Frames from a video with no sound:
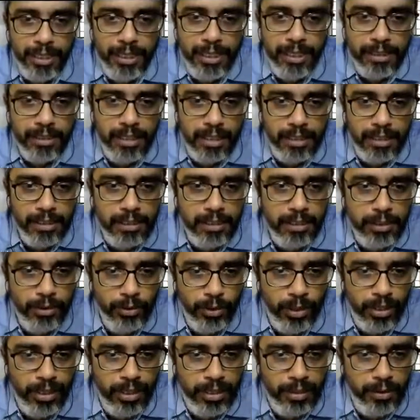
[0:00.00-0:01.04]
here. That is
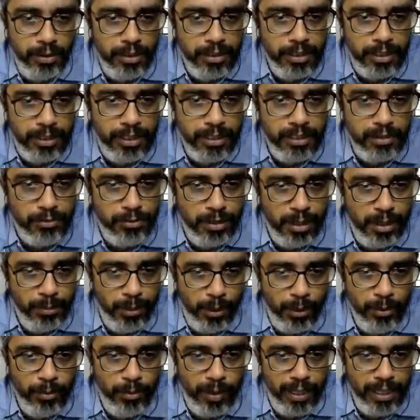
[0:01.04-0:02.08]
in the case
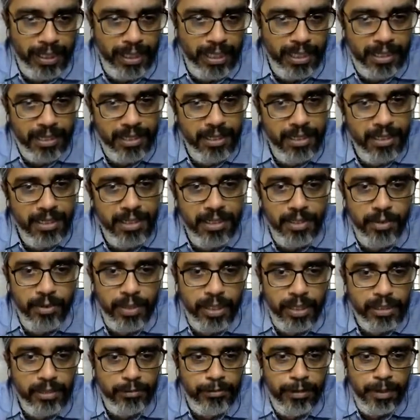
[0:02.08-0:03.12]
5.1 here.
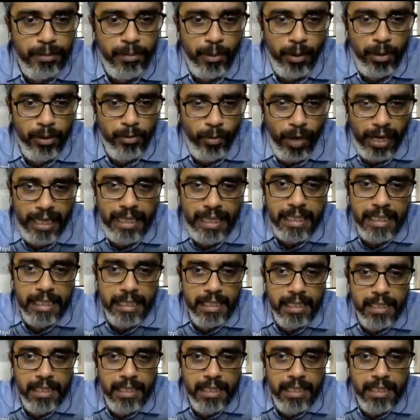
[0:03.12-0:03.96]
Take the 5.1.